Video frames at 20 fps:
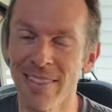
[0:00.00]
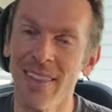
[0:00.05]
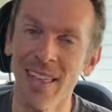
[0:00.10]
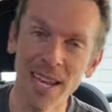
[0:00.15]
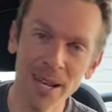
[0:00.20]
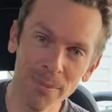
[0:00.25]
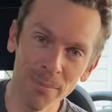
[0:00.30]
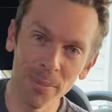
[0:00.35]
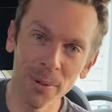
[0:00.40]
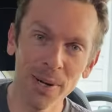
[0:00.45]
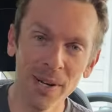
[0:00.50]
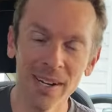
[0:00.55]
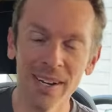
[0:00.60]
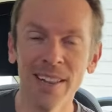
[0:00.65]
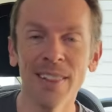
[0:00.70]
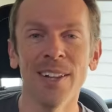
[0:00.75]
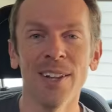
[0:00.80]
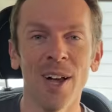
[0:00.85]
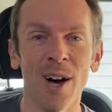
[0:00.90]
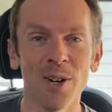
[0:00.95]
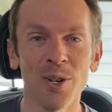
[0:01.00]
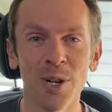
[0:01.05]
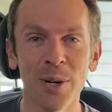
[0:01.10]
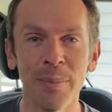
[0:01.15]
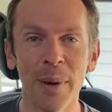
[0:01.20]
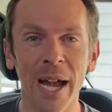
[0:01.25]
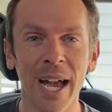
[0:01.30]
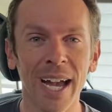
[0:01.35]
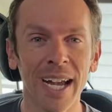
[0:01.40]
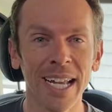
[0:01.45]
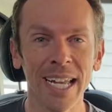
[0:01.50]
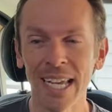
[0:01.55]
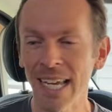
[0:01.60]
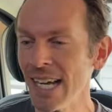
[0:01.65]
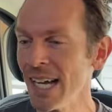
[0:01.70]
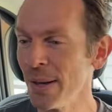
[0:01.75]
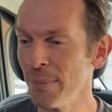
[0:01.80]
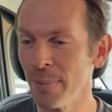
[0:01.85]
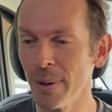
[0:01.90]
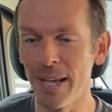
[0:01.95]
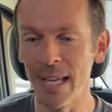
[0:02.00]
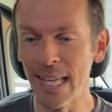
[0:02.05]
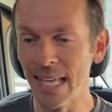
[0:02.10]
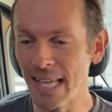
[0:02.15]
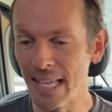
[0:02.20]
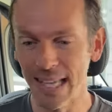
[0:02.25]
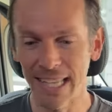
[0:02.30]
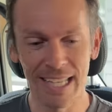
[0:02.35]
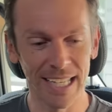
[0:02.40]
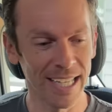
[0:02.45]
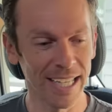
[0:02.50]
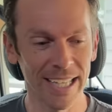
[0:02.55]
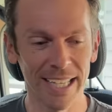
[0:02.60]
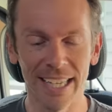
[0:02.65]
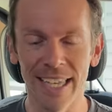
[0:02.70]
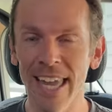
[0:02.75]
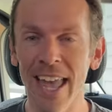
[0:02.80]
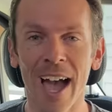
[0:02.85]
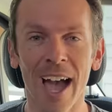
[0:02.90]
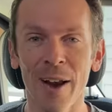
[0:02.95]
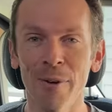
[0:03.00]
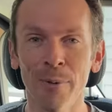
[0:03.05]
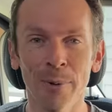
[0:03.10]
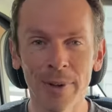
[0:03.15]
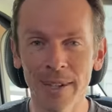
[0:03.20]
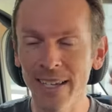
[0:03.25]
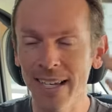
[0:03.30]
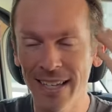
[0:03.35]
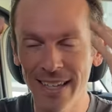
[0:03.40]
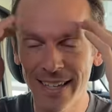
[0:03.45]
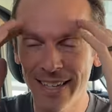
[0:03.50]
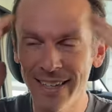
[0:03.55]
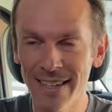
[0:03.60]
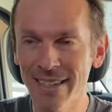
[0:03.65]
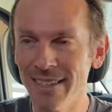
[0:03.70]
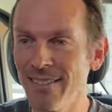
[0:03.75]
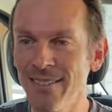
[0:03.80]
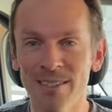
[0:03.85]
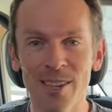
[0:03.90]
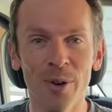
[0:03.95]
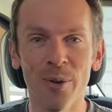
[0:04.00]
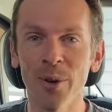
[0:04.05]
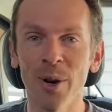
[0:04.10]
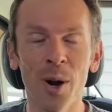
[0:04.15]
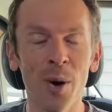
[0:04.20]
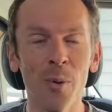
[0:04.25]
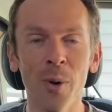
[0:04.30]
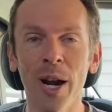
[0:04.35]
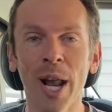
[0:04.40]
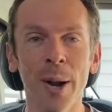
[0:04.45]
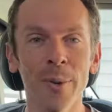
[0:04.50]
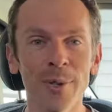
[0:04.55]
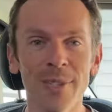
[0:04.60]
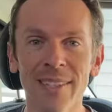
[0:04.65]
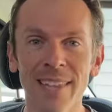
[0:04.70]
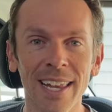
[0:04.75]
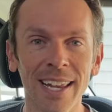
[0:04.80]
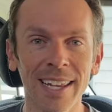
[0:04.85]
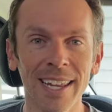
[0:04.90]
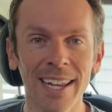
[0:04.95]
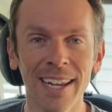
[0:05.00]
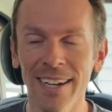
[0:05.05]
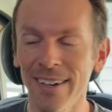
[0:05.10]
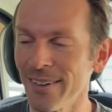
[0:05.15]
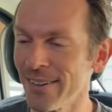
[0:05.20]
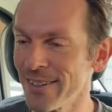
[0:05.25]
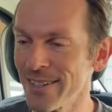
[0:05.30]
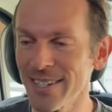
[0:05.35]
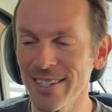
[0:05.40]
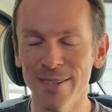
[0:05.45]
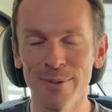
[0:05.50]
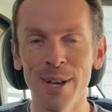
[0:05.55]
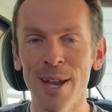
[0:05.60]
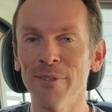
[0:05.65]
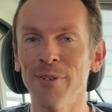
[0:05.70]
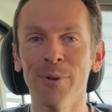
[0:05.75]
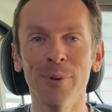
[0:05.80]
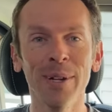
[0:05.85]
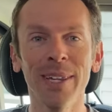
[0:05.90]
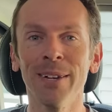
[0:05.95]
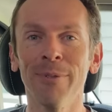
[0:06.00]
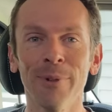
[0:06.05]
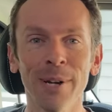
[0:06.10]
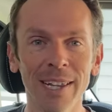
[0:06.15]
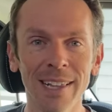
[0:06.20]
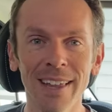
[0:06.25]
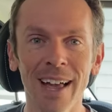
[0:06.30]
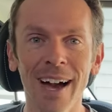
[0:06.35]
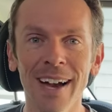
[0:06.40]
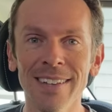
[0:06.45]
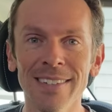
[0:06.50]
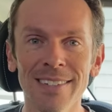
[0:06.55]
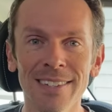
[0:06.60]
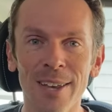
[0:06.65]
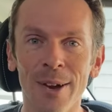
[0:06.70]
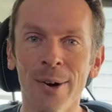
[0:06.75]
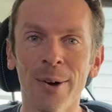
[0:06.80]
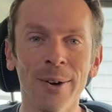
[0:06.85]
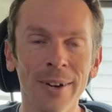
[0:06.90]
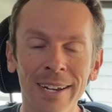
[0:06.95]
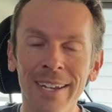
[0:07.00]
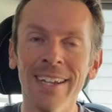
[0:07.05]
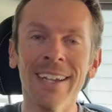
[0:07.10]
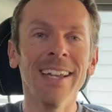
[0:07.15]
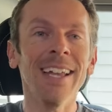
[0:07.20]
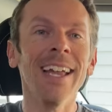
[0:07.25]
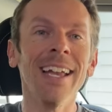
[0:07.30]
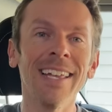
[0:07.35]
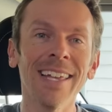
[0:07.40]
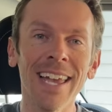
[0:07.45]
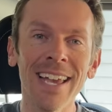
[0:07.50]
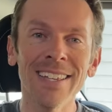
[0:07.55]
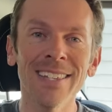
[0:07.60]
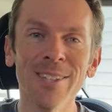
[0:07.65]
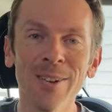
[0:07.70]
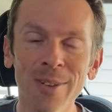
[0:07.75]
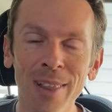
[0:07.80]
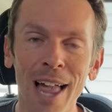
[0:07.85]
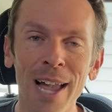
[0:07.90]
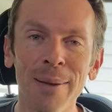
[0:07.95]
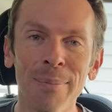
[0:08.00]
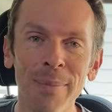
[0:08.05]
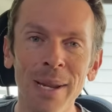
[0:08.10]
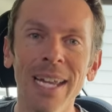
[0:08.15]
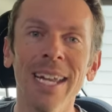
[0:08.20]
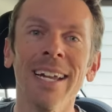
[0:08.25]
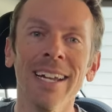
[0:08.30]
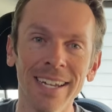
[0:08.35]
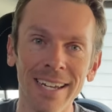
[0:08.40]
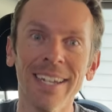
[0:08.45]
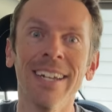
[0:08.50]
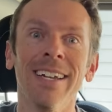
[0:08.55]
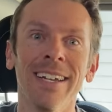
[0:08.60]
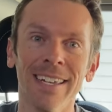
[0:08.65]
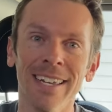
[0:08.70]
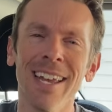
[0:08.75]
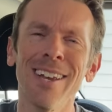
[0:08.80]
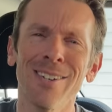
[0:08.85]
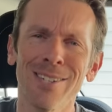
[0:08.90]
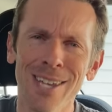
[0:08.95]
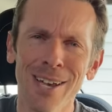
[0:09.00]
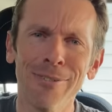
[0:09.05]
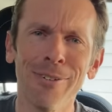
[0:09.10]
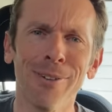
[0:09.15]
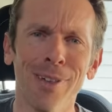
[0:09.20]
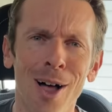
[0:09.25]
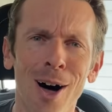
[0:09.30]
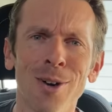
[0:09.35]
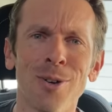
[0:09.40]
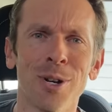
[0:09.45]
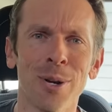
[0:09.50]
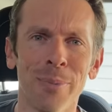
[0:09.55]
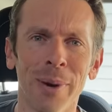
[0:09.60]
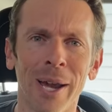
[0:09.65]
and then put it in the laundry bag. But yeah, I really don't know what I was thinking or just never really realized. So in case you're like me, get yourself a laundry